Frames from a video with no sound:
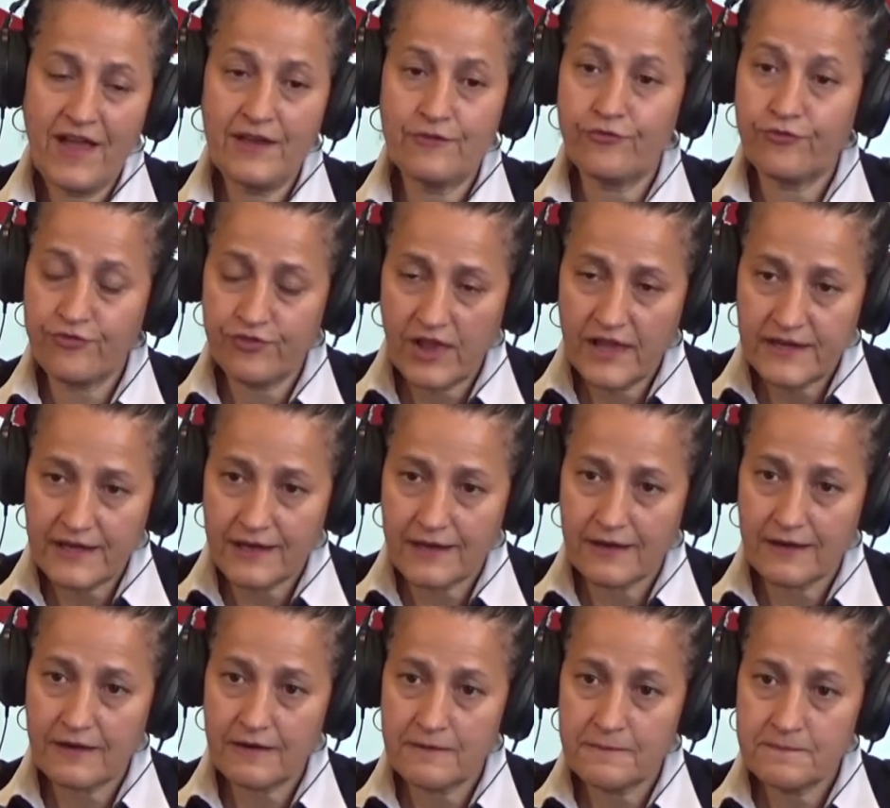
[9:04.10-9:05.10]

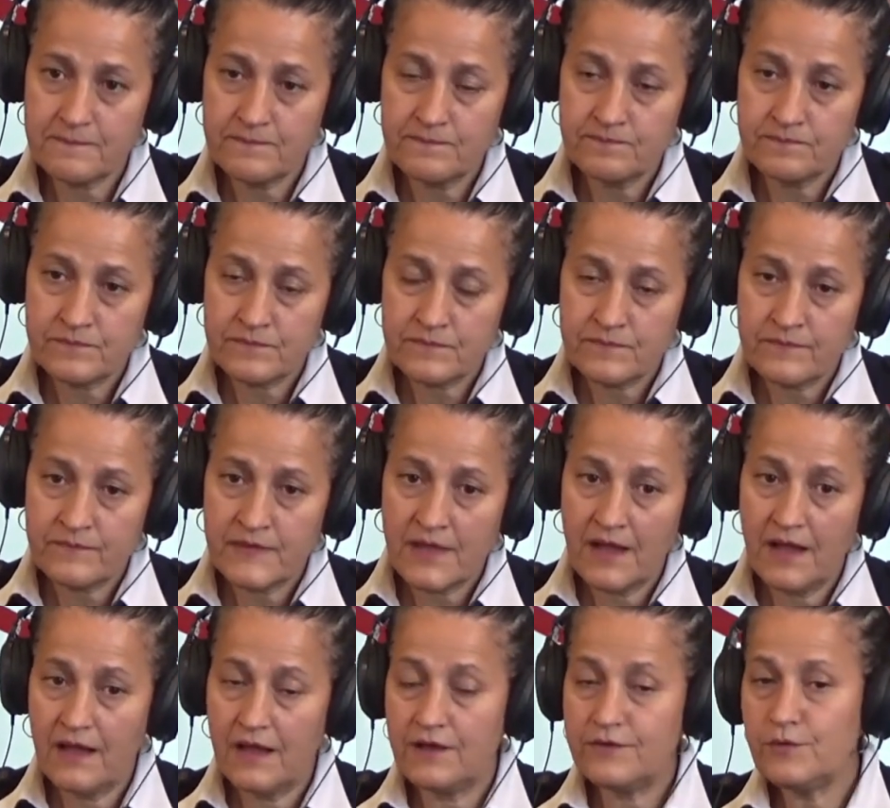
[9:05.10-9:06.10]
flooding.
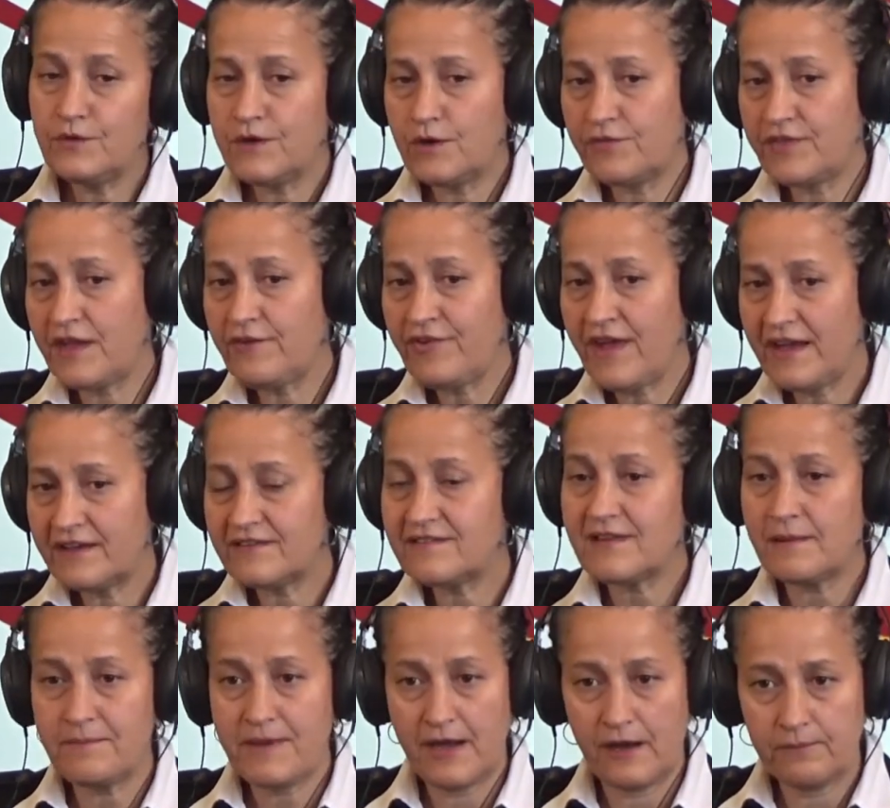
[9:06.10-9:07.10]
They've had
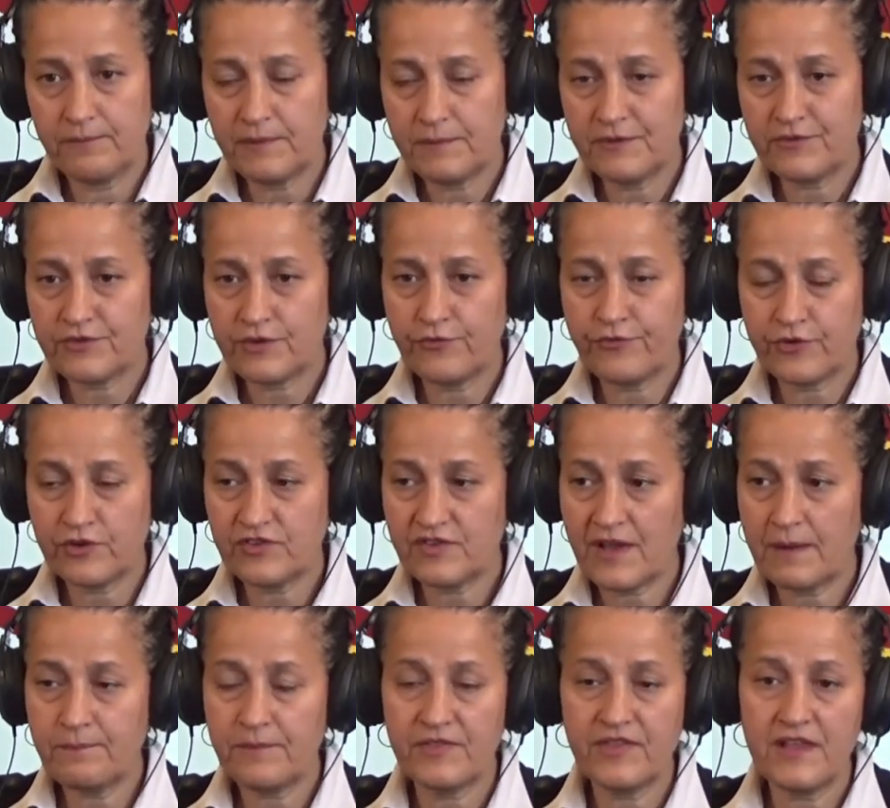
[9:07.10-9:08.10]
some help. I mean, so for
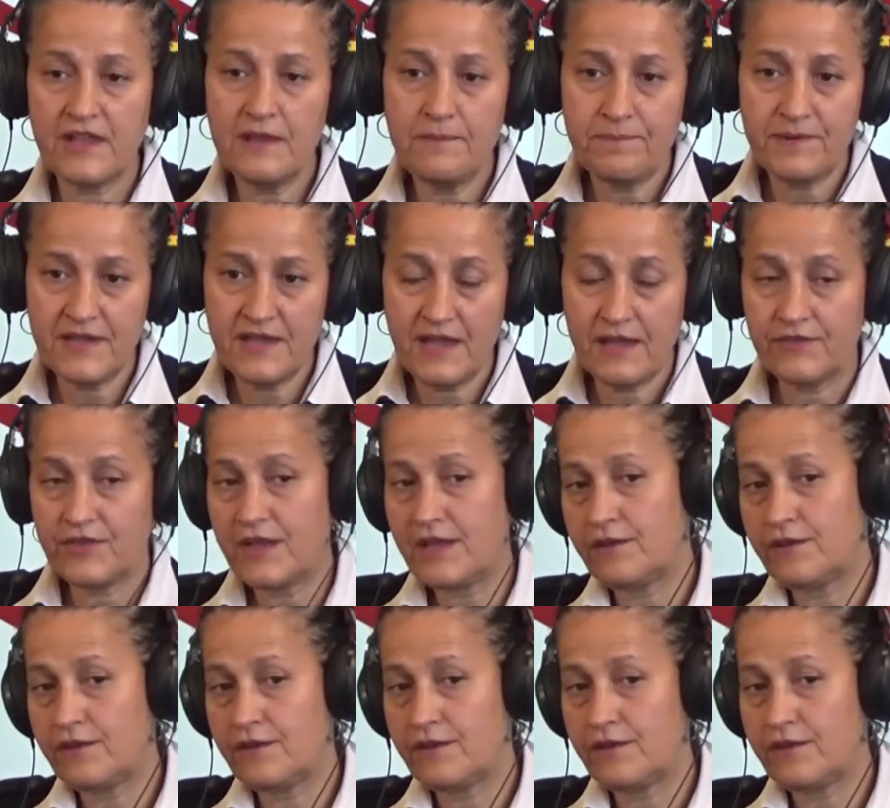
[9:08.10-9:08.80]
example, the EPA,